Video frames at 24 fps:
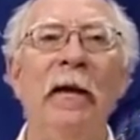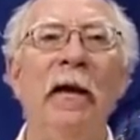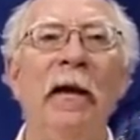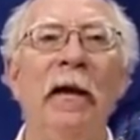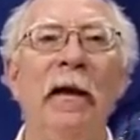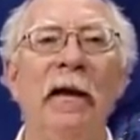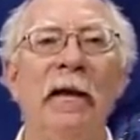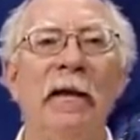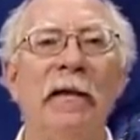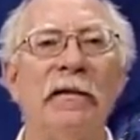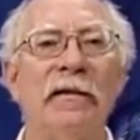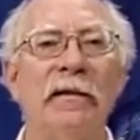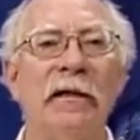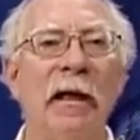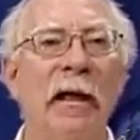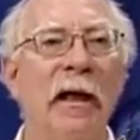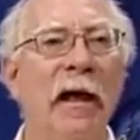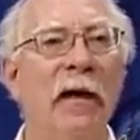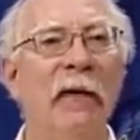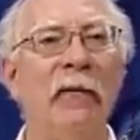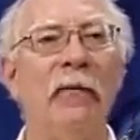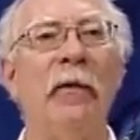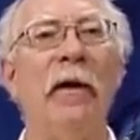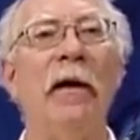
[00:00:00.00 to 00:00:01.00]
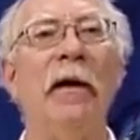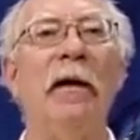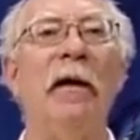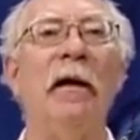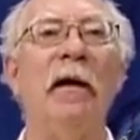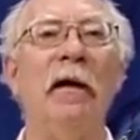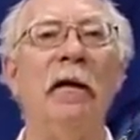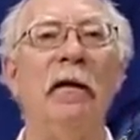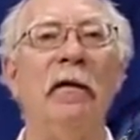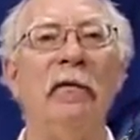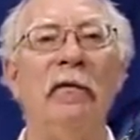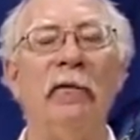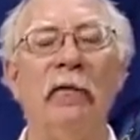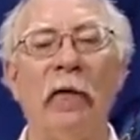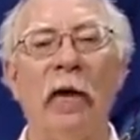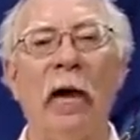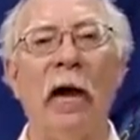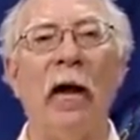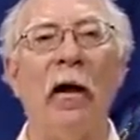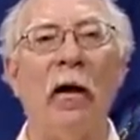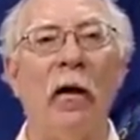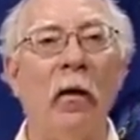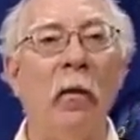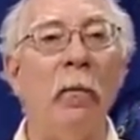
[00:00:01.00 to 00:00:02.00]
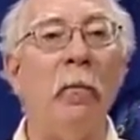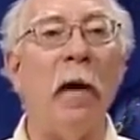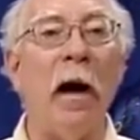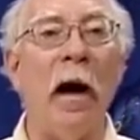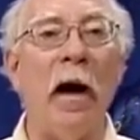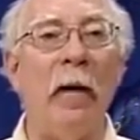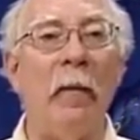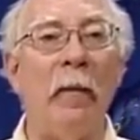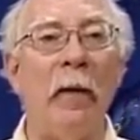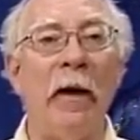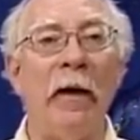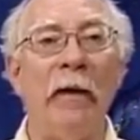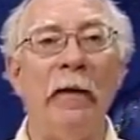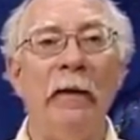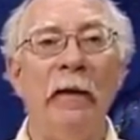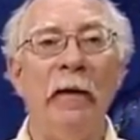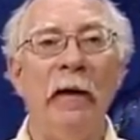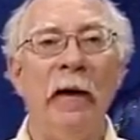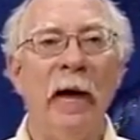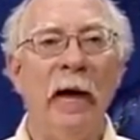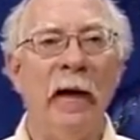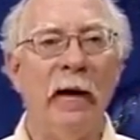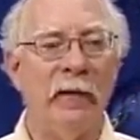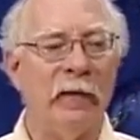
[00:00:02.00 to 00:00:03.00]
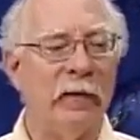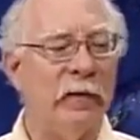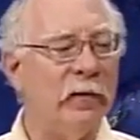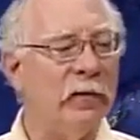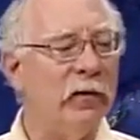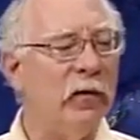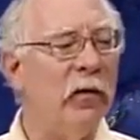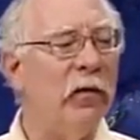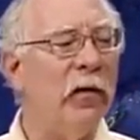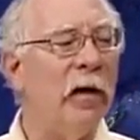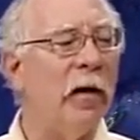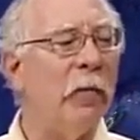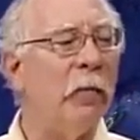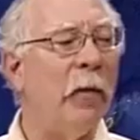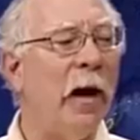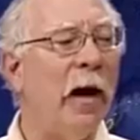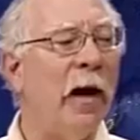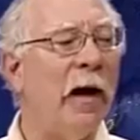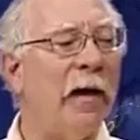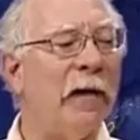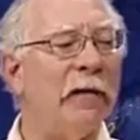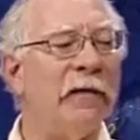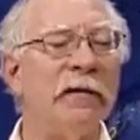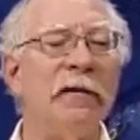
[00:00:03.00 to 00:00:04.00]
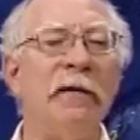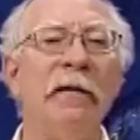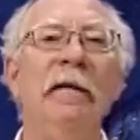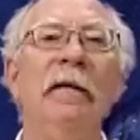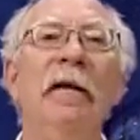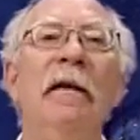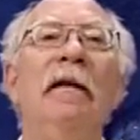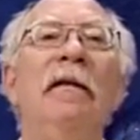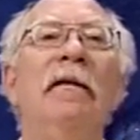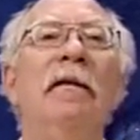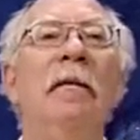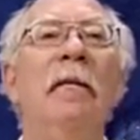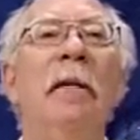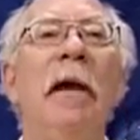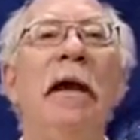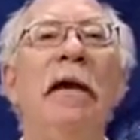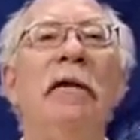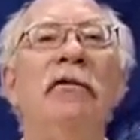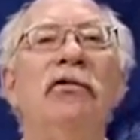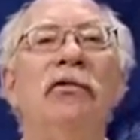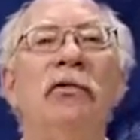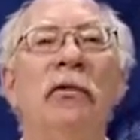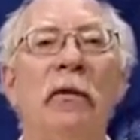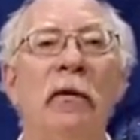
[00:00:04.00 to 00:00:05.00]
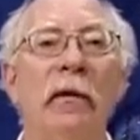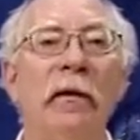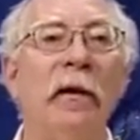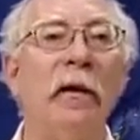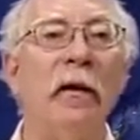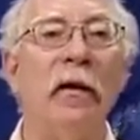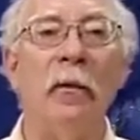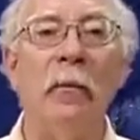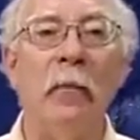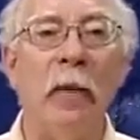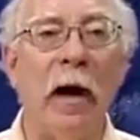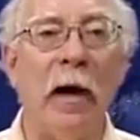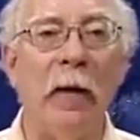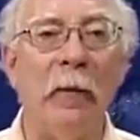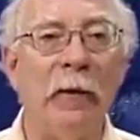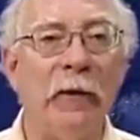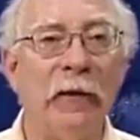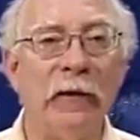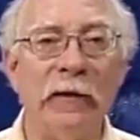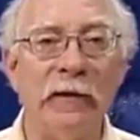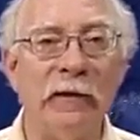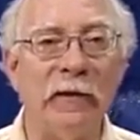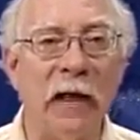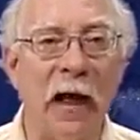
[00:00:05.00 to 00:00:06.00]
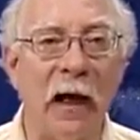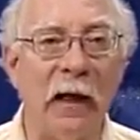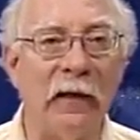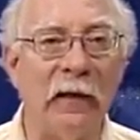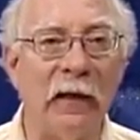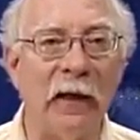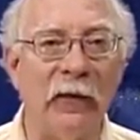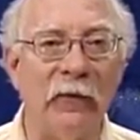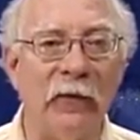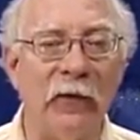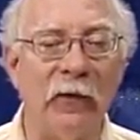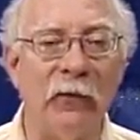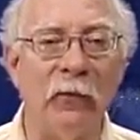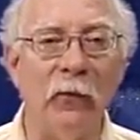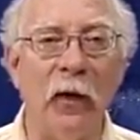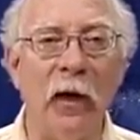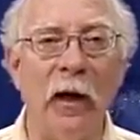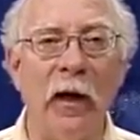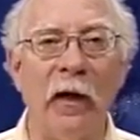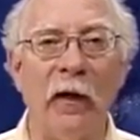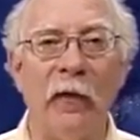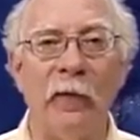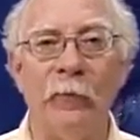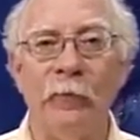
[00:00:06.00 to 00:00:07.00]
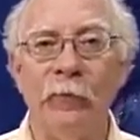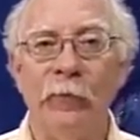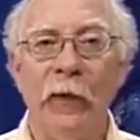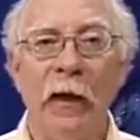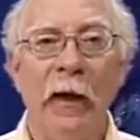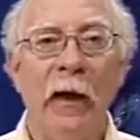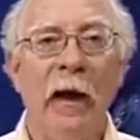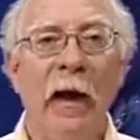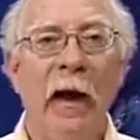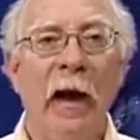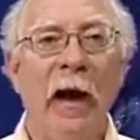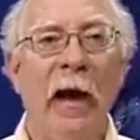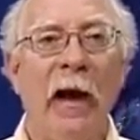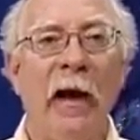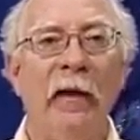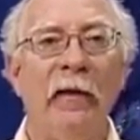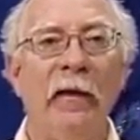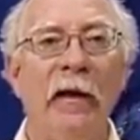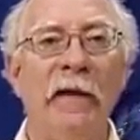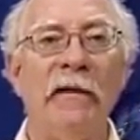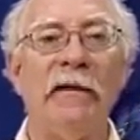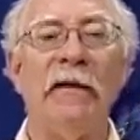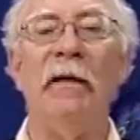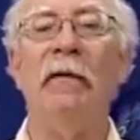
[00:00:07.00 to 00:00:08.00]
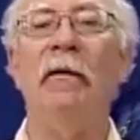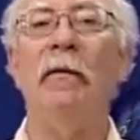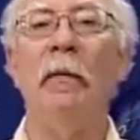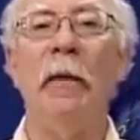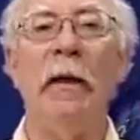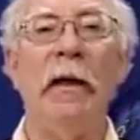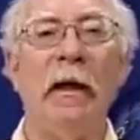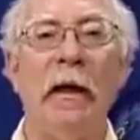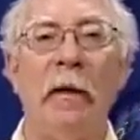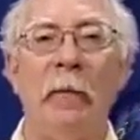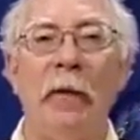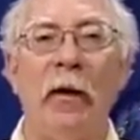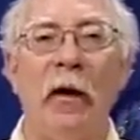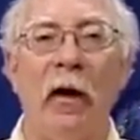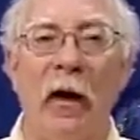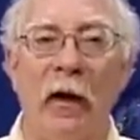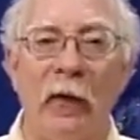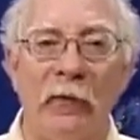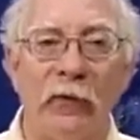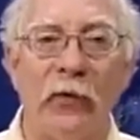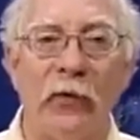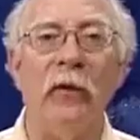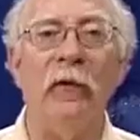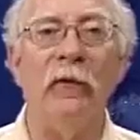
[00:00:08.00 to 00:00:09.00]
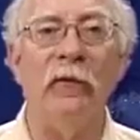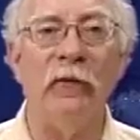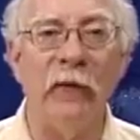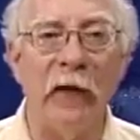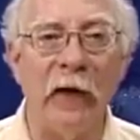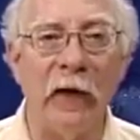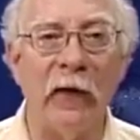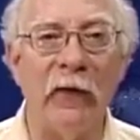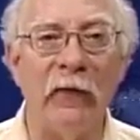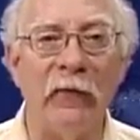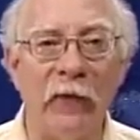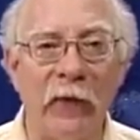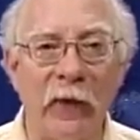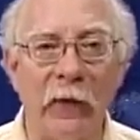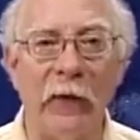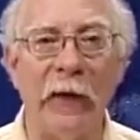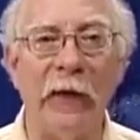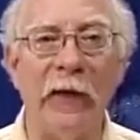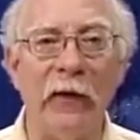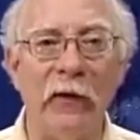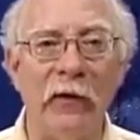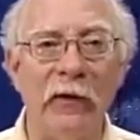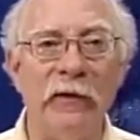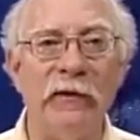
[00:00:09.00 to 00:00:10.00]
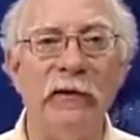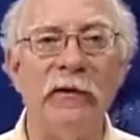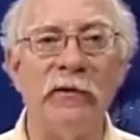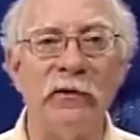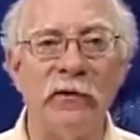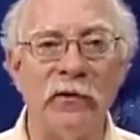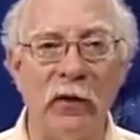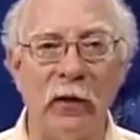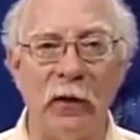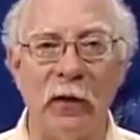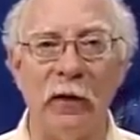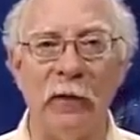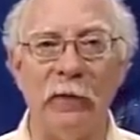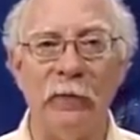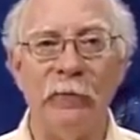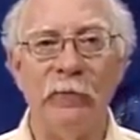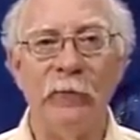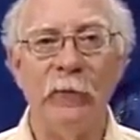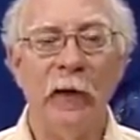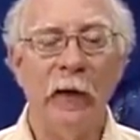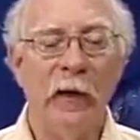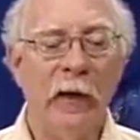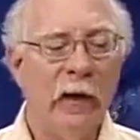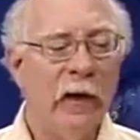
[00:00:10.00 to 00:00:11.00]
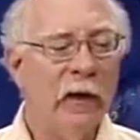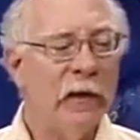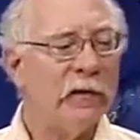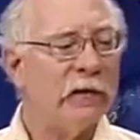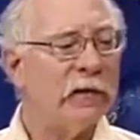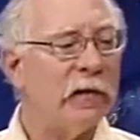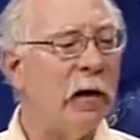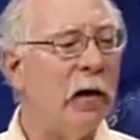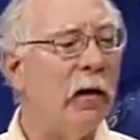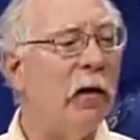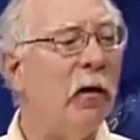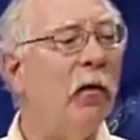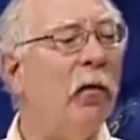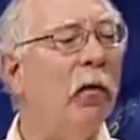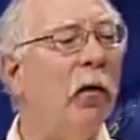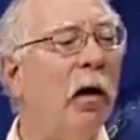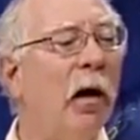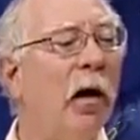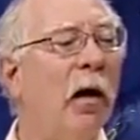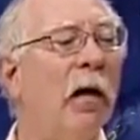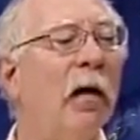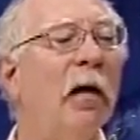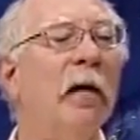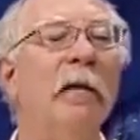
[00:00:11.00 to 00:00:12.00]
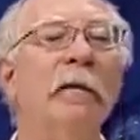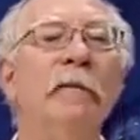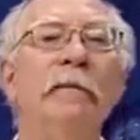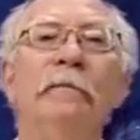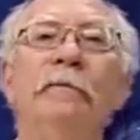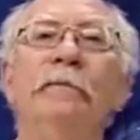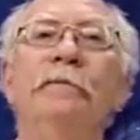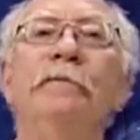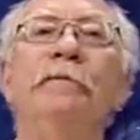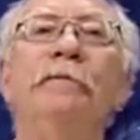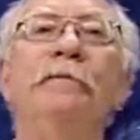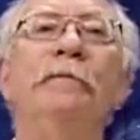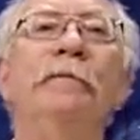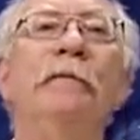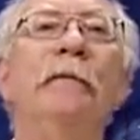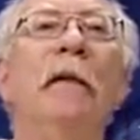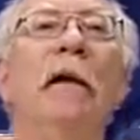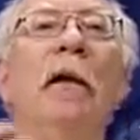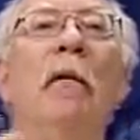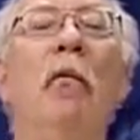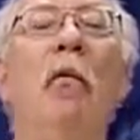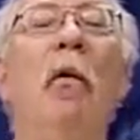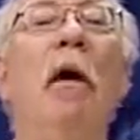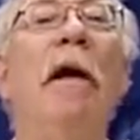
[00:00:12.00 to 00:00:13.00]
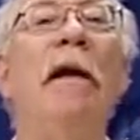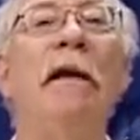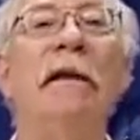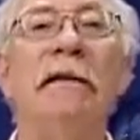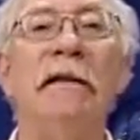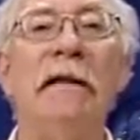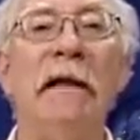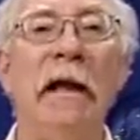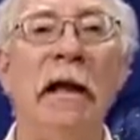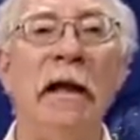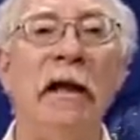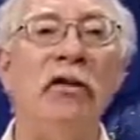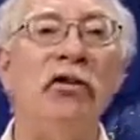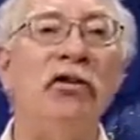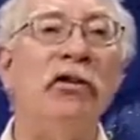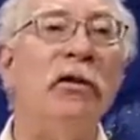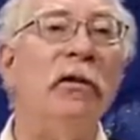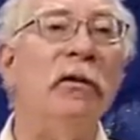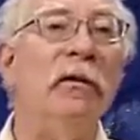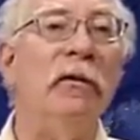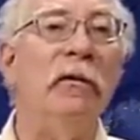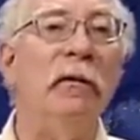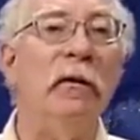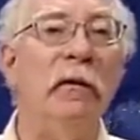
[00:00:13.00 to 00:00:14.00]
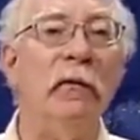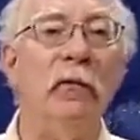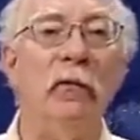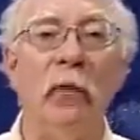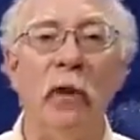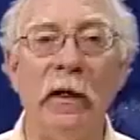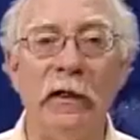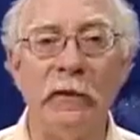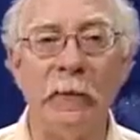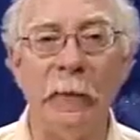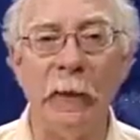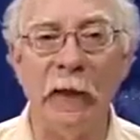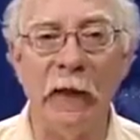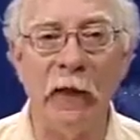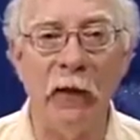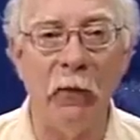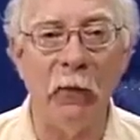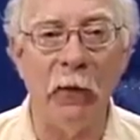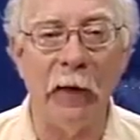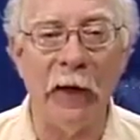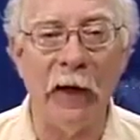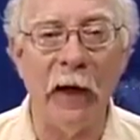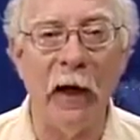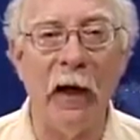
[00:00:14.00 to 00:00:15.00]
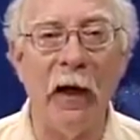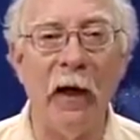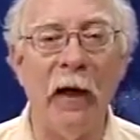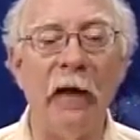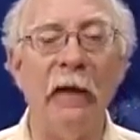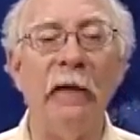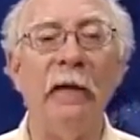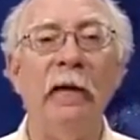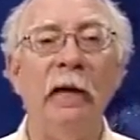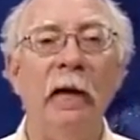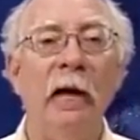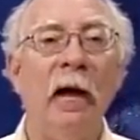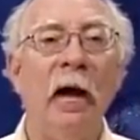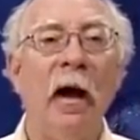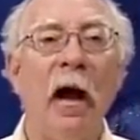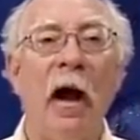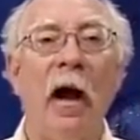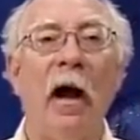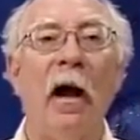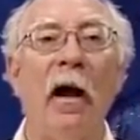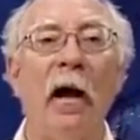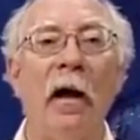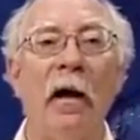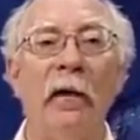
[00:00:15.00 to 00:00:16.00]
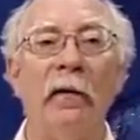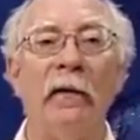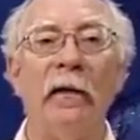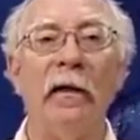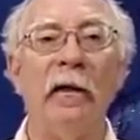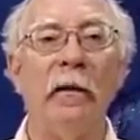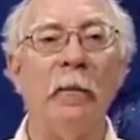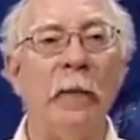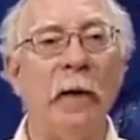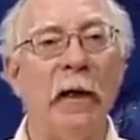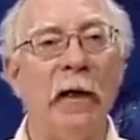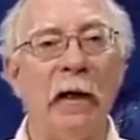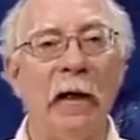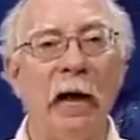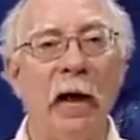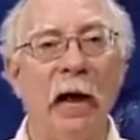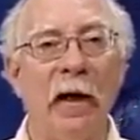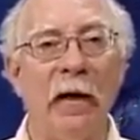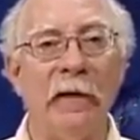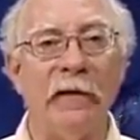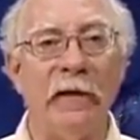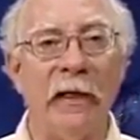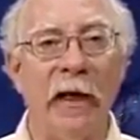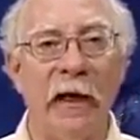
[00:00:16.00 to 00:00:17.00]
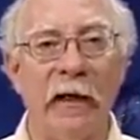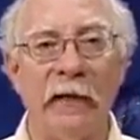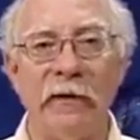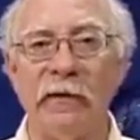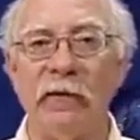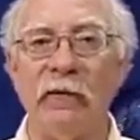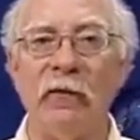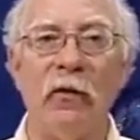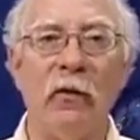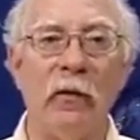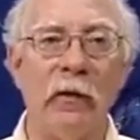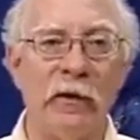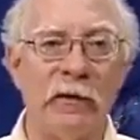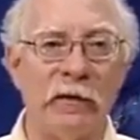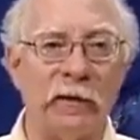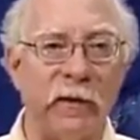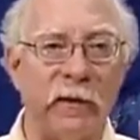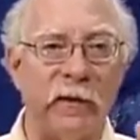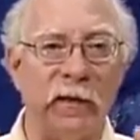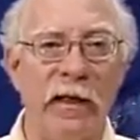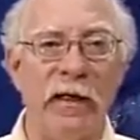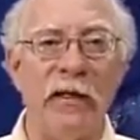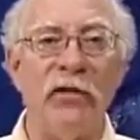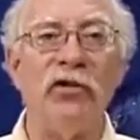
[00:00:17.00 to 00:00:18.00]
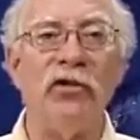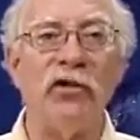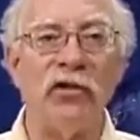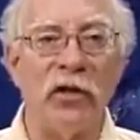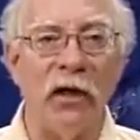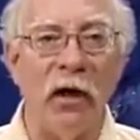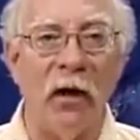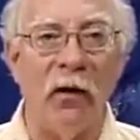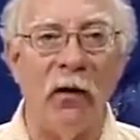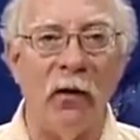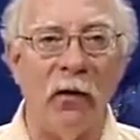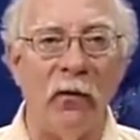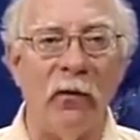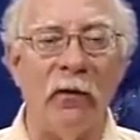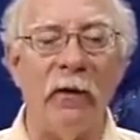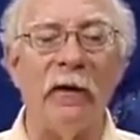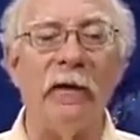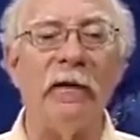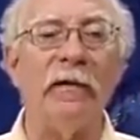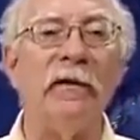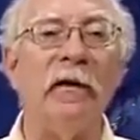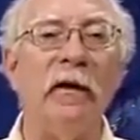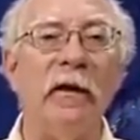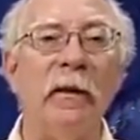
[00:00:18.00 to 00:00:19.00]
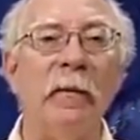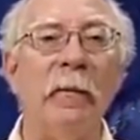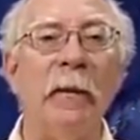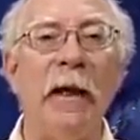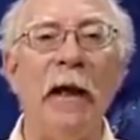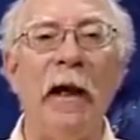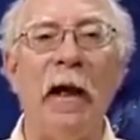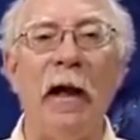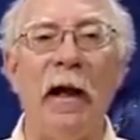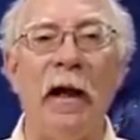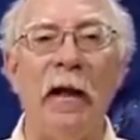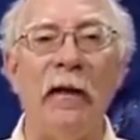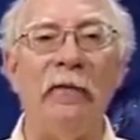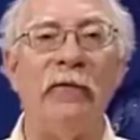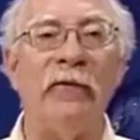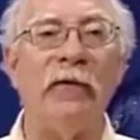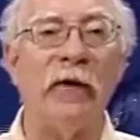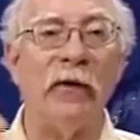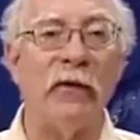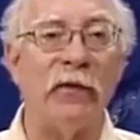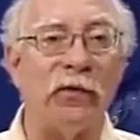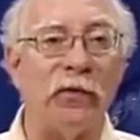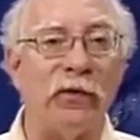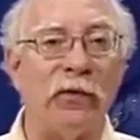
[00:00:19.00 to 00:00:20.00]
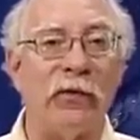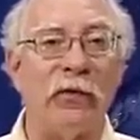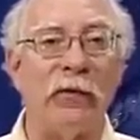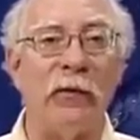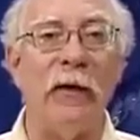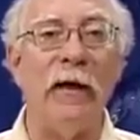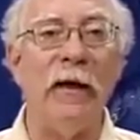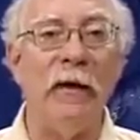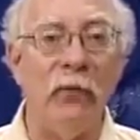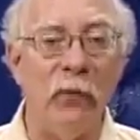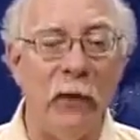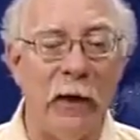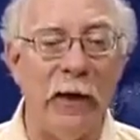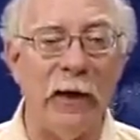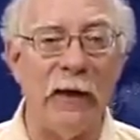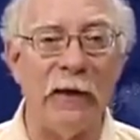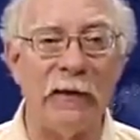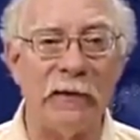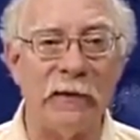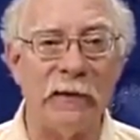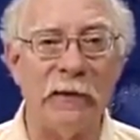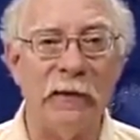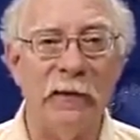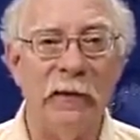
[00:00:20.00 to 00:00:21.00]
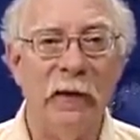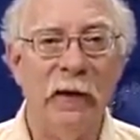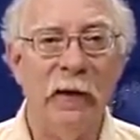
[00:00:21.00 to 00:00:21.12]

is to get rid of uh, Obama and to do their best to make sure that Obama does not govern well. And they seem to be coming off a very, very good start. So uh, what is the issue? What's been going on? Uh, a uh, little bit of context. Of course, this show is going to be on for three weeks